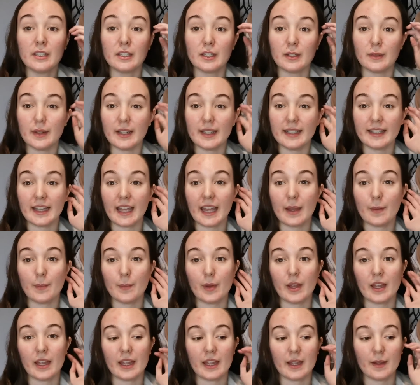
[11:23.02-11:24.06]
doing
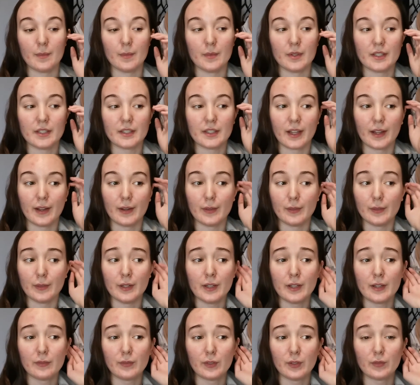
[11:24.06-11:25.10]
them. So
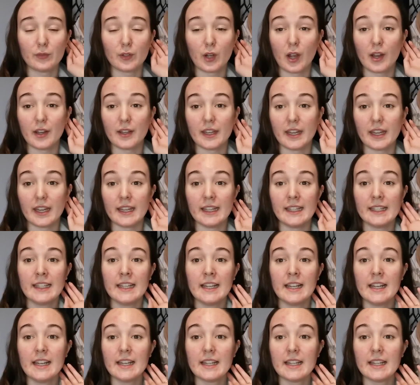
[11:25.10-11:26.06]
if you've got any